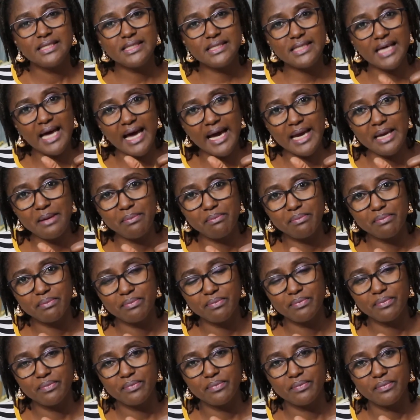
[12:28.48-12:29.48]
Time,
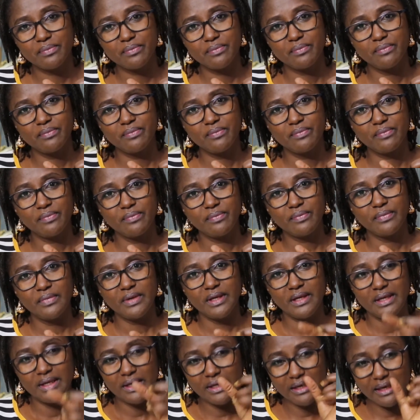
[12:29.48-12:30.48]

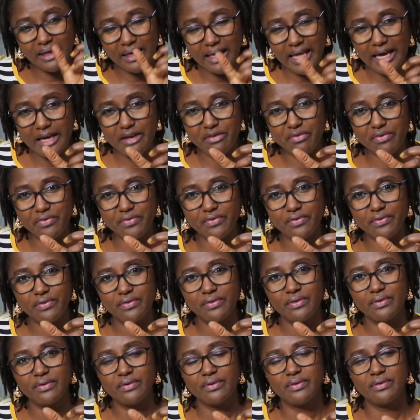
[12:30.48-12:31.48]
life,
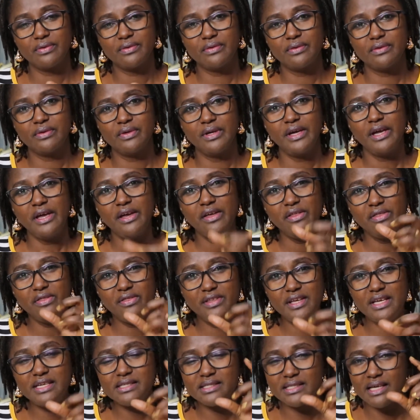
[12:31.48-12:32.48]

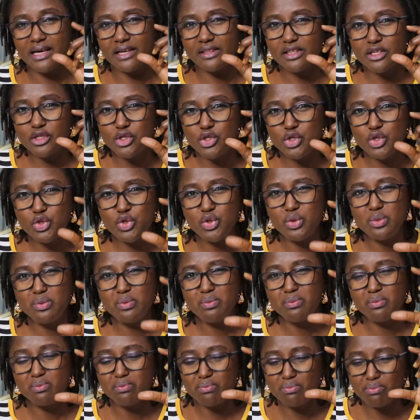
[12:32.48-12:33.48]
these are the
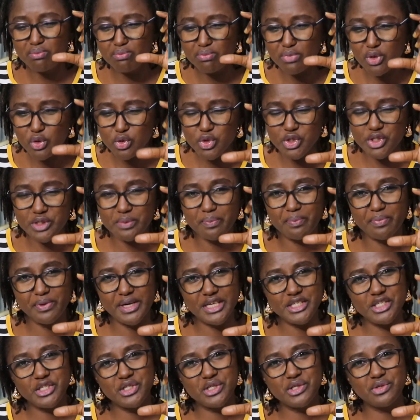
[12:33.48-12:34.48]
2 most
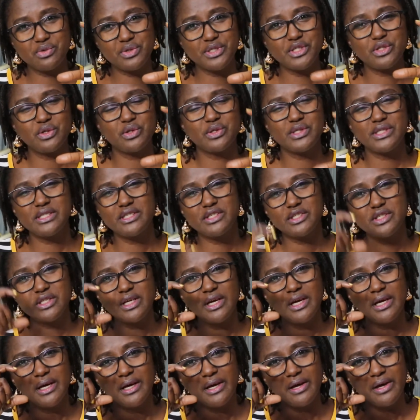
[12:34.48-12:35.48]
precious
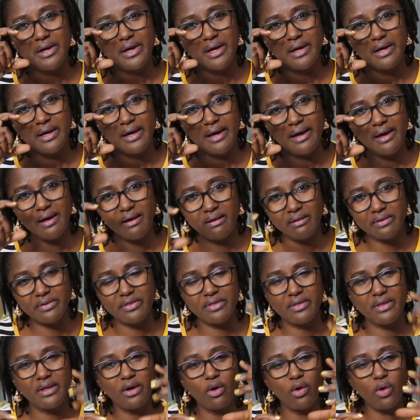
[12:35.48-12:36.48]
resources.
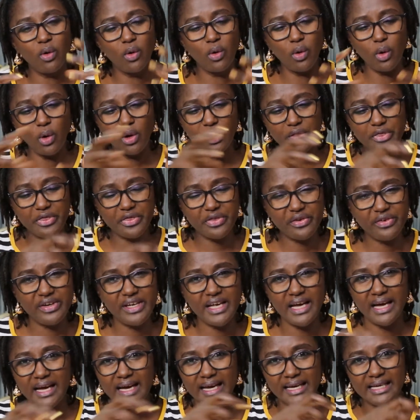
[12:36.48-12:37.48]
Health, all
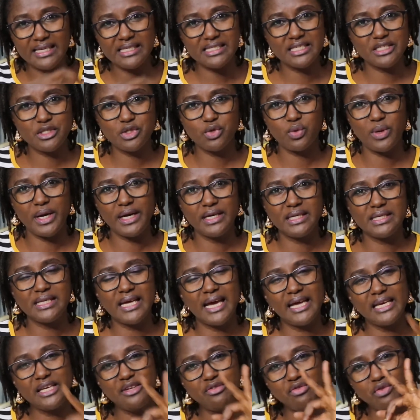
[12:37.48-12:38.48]
3 are intertwined.
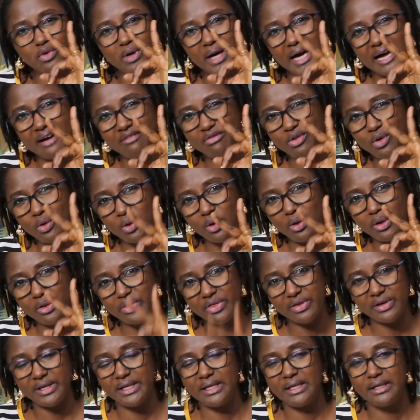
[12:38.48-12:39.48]
And if you have all
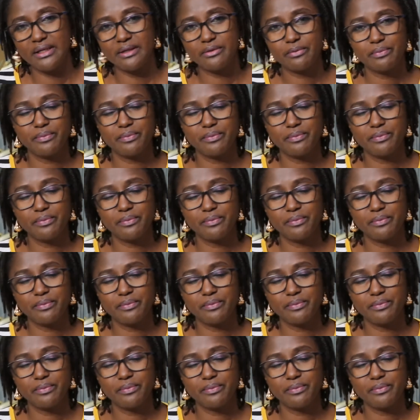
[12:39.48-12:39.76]
3,